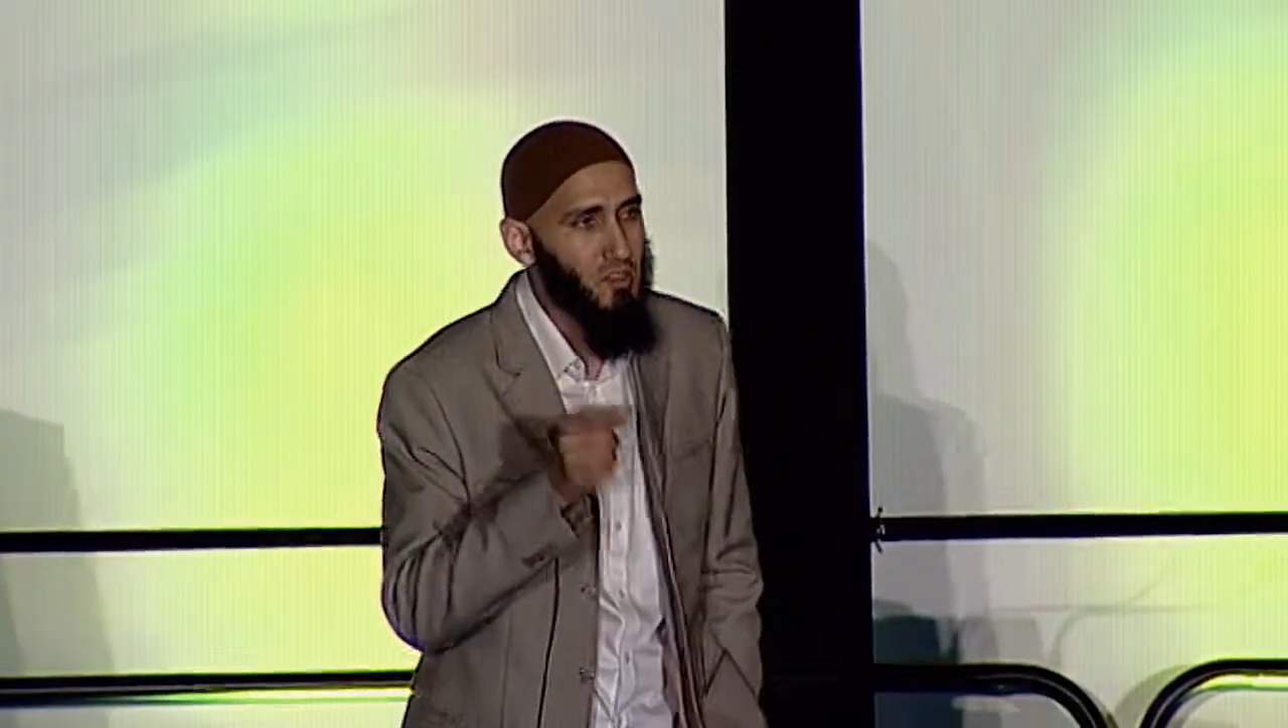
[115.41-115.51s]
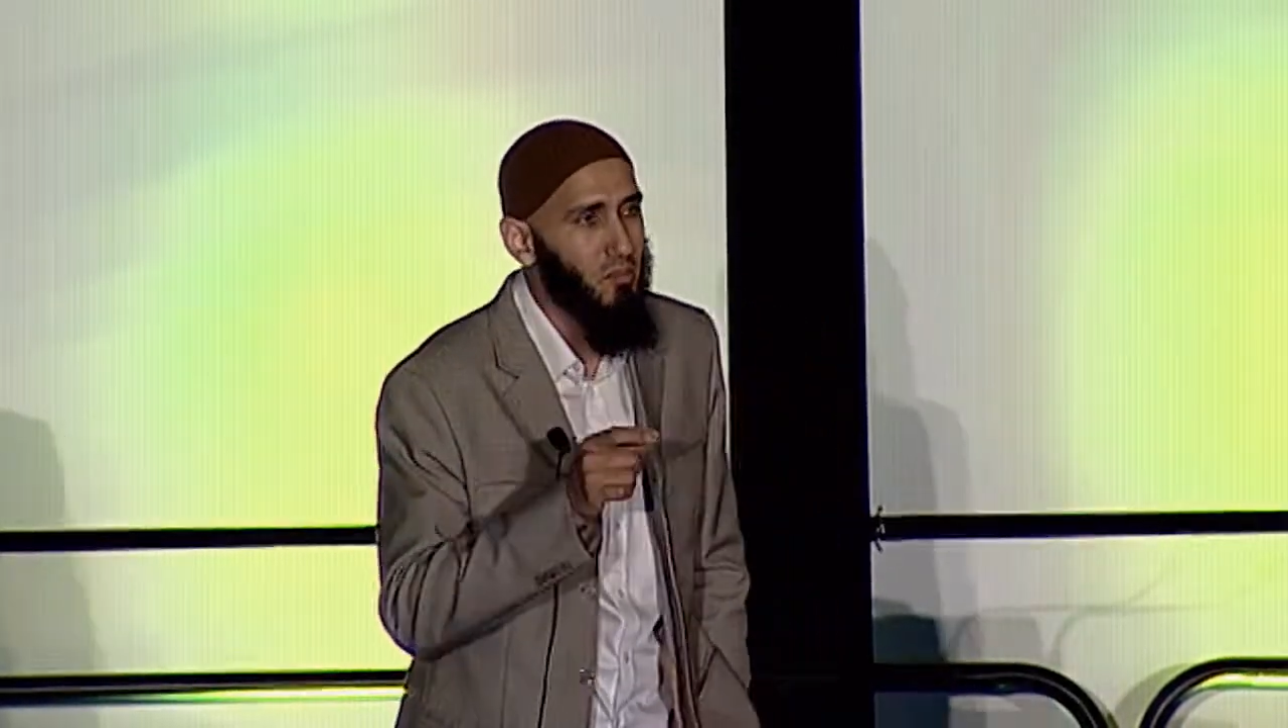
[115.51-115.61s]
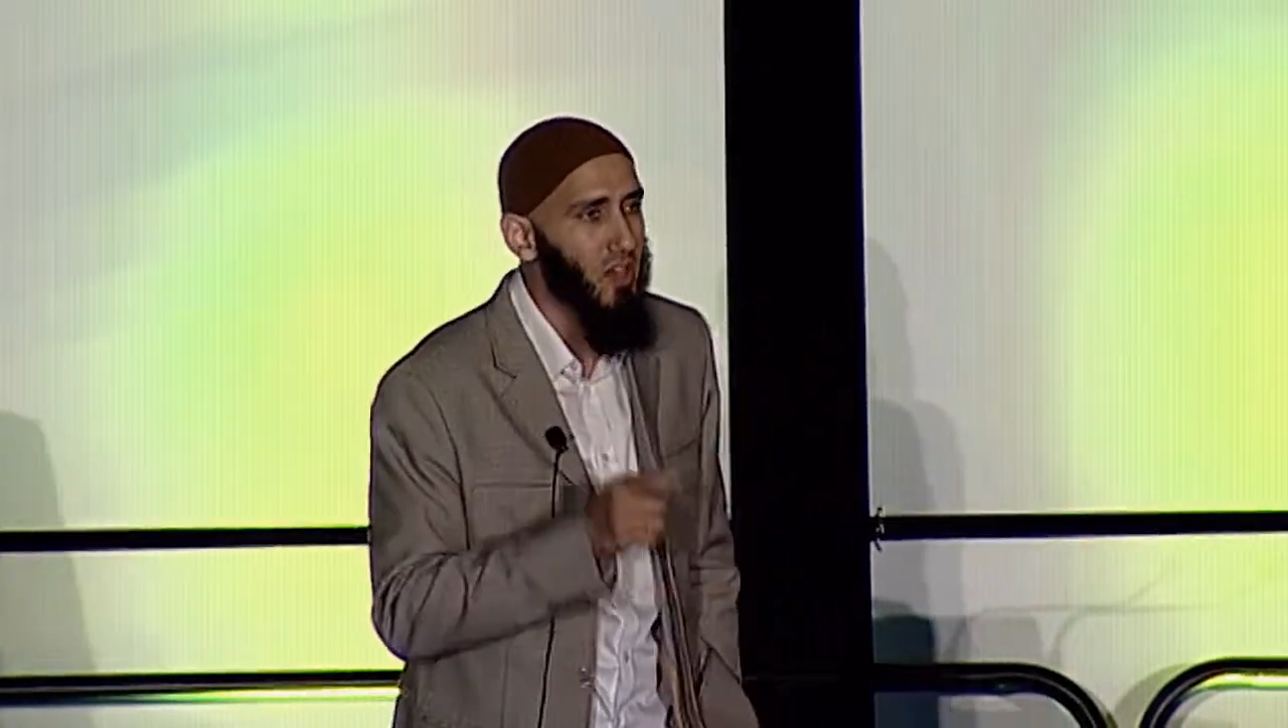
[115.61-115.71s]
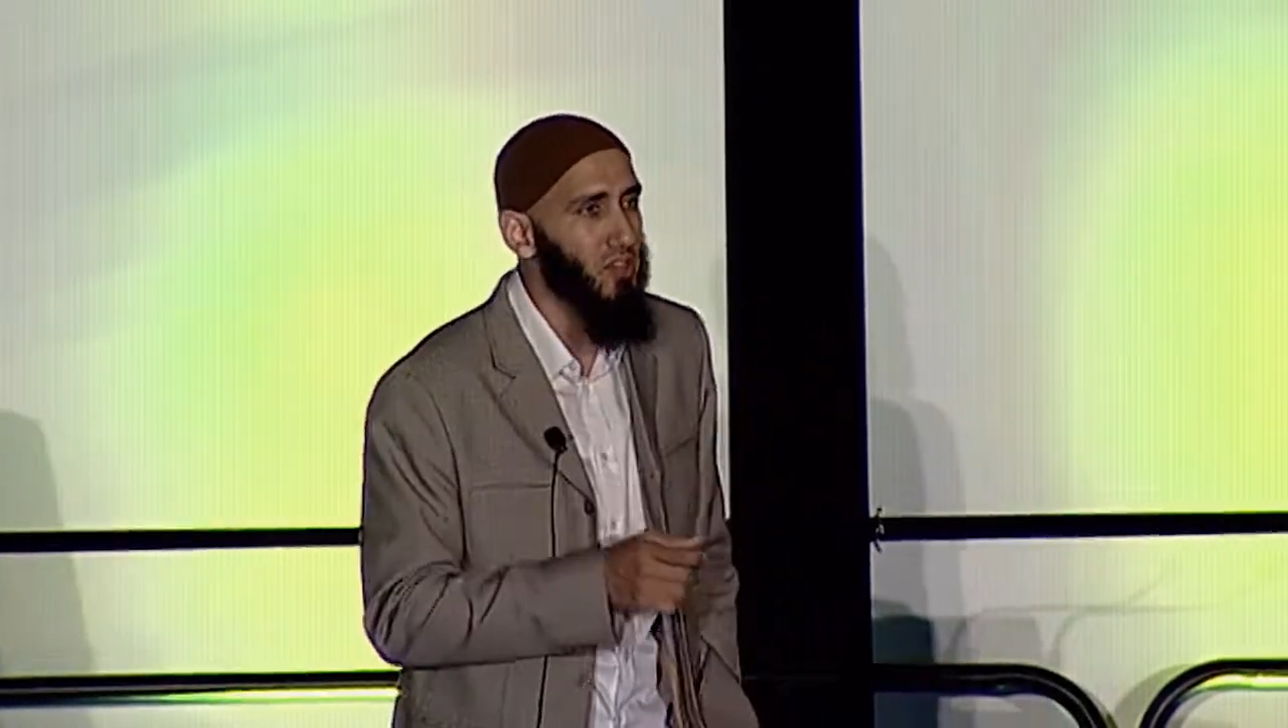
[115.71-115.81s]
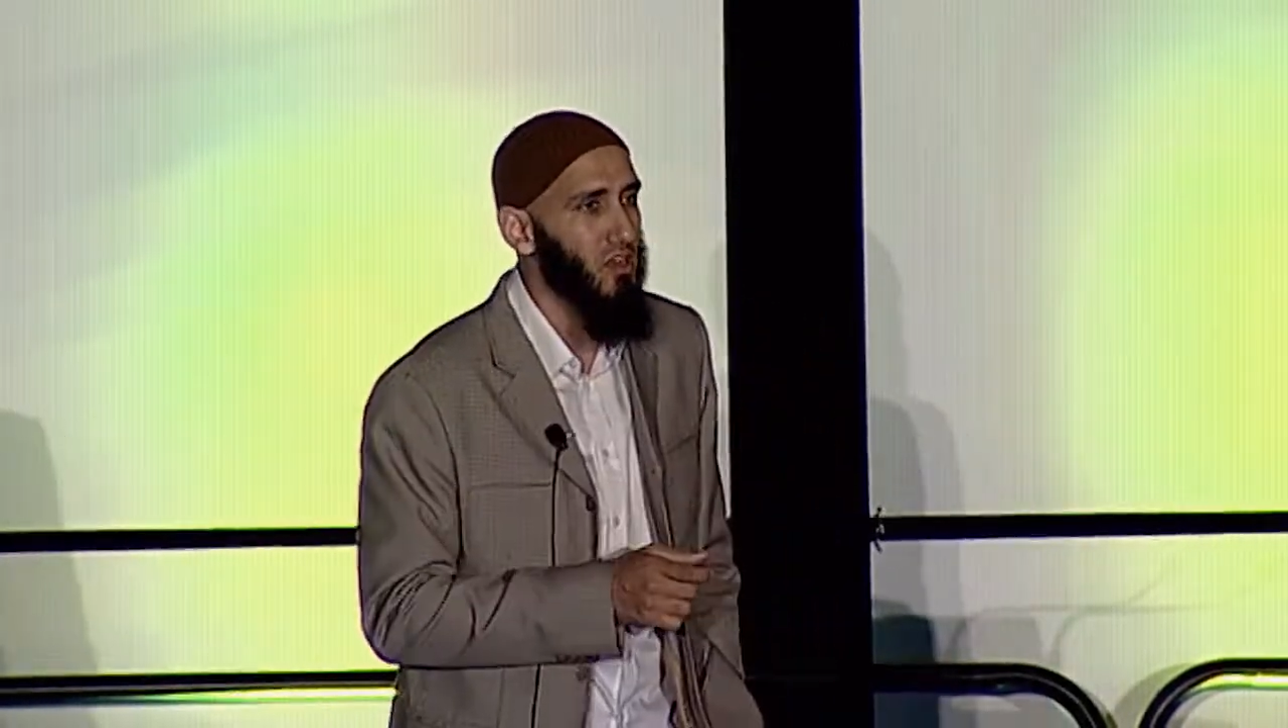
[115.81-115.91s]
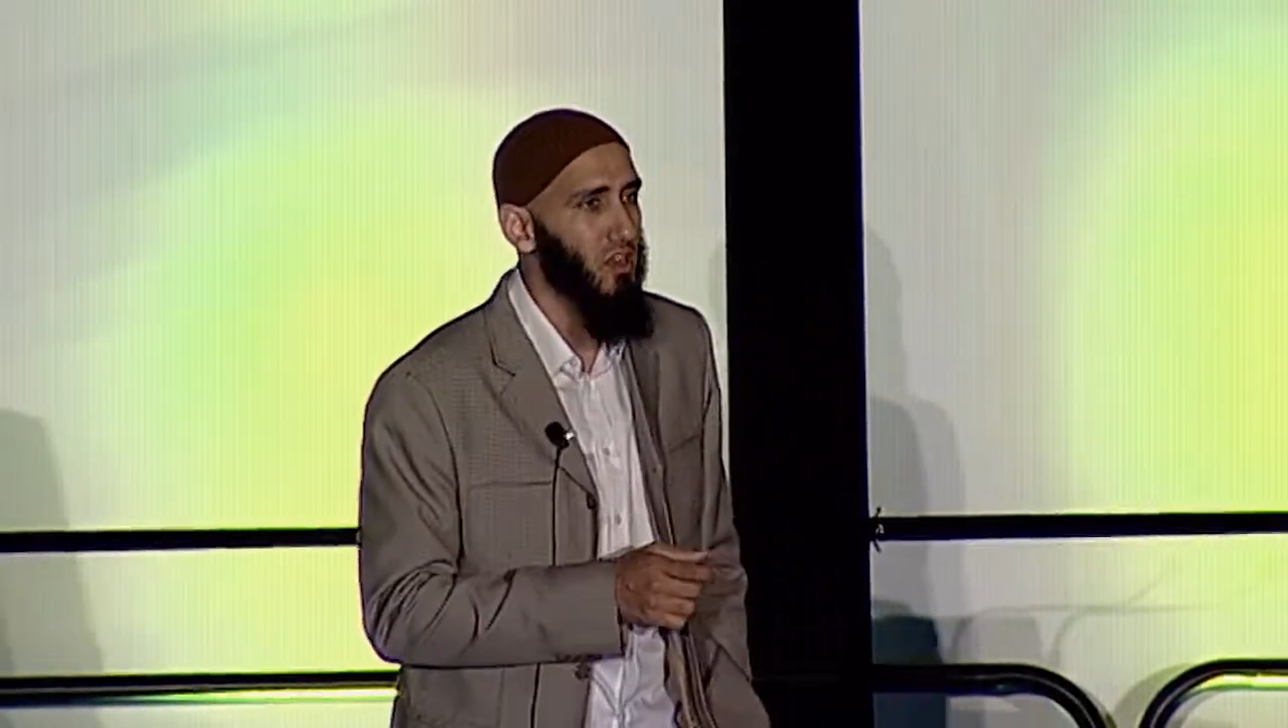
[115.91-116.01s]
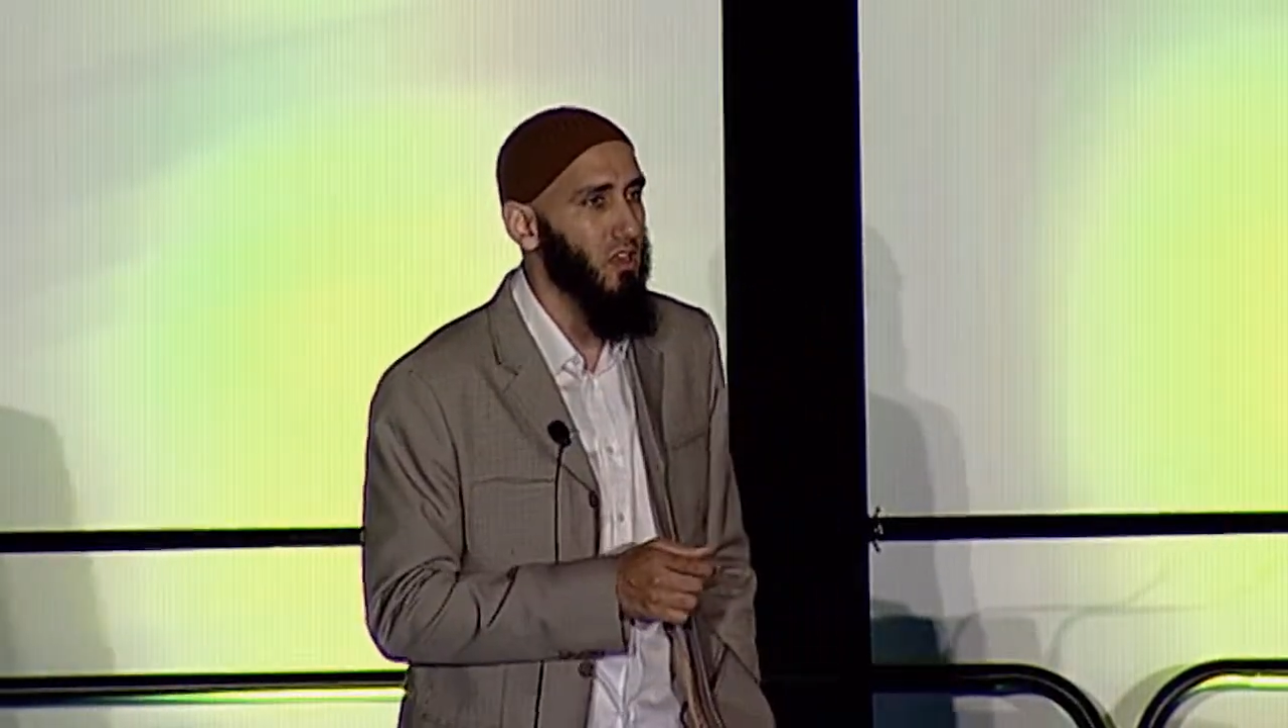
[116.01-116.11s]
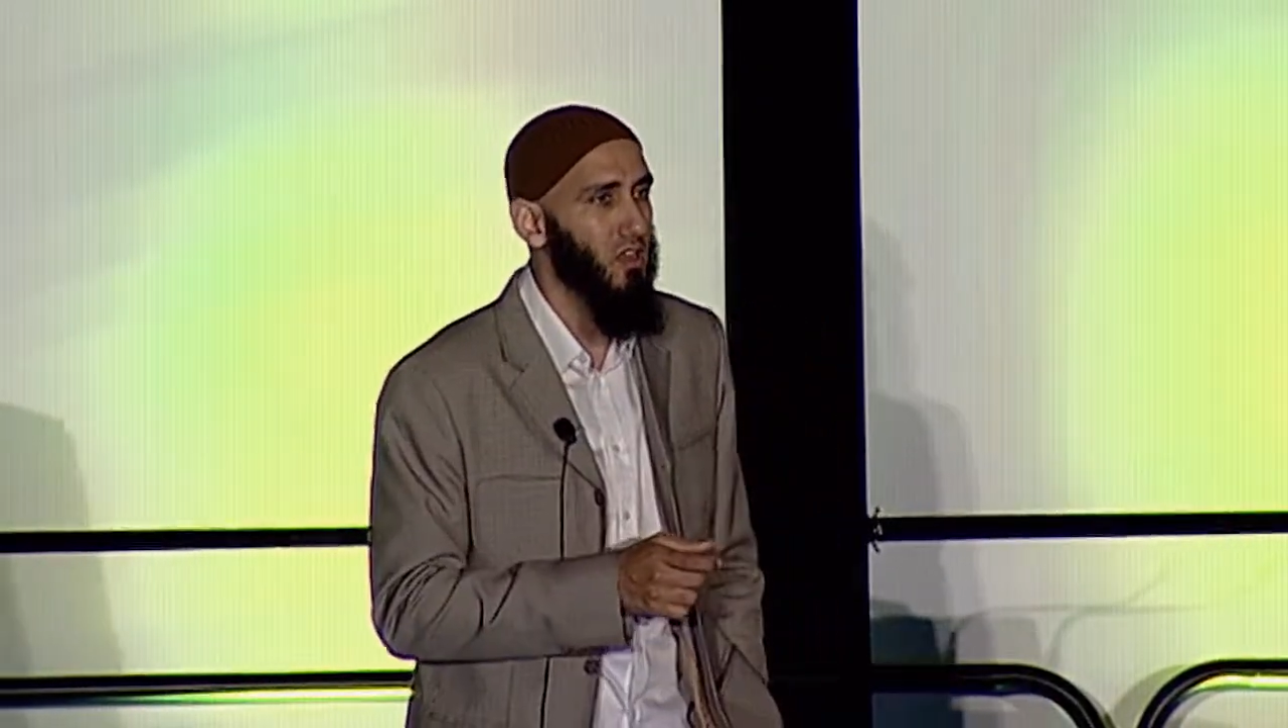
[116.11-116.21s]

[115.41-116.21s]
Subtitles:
mother.